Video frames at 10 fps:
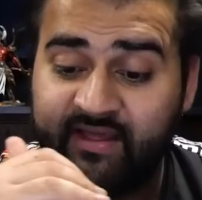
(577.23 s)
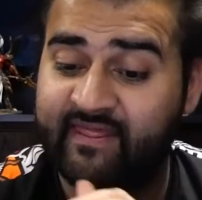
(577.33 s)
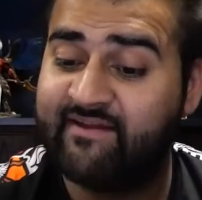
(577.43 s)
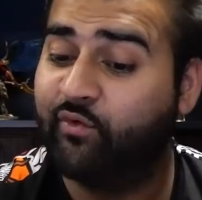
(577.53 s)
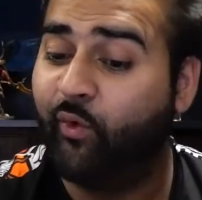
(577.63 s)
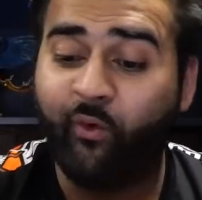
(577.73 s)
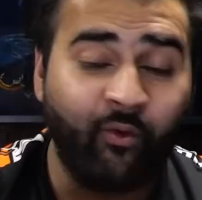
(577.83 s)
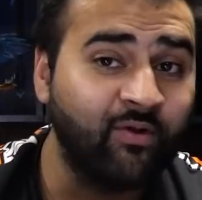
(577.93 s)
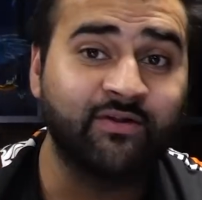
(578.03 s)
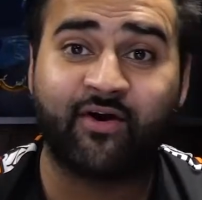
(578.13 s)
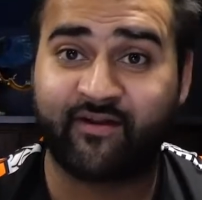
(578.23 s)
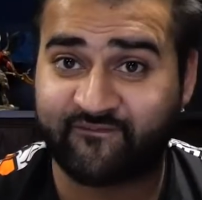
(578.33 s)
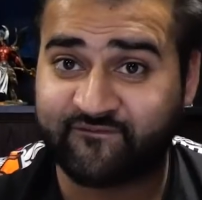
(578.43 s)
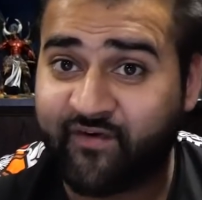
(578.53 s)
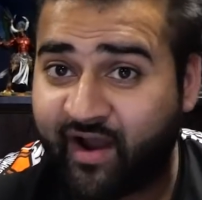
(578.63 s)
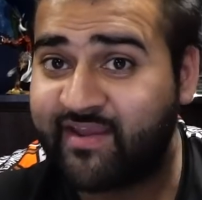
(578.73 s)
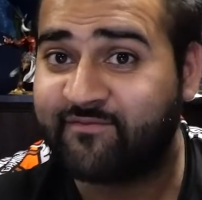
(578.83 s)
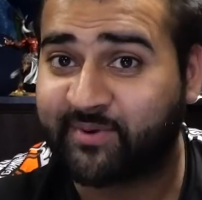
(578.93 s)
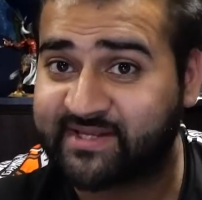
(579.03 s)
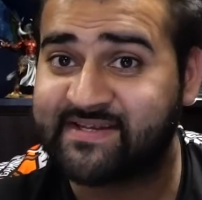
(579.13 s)
They've all got a
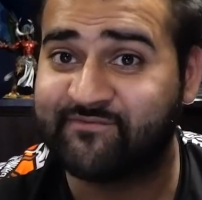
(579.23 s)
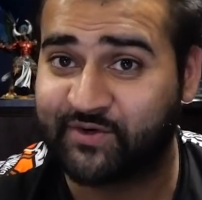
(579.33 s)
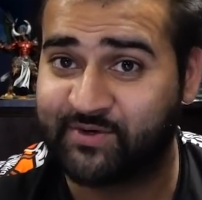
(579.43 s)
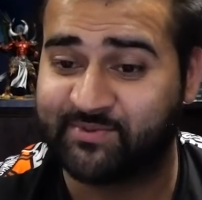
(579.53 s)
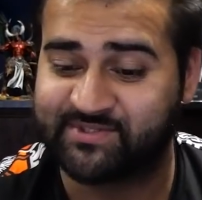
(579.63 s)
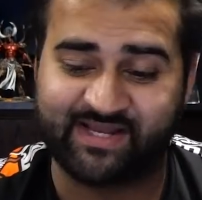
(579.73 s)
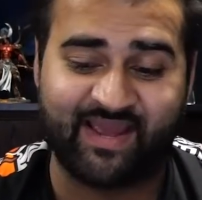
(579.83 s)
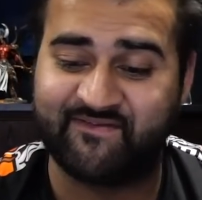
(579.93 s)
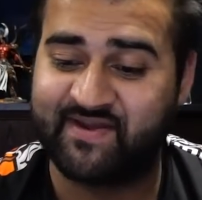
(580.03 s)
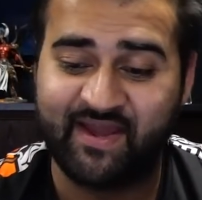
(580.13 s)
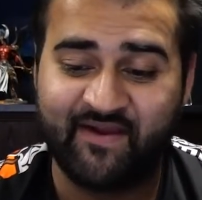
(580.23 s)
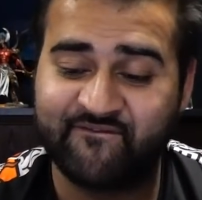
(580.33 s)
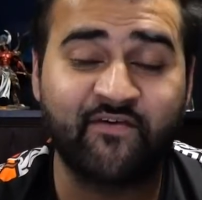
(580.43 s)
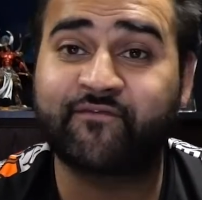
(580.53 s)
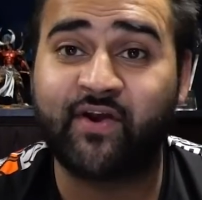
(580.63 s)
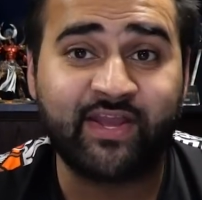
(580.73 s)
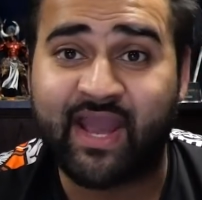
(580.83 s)
5+ invulnerable save for free.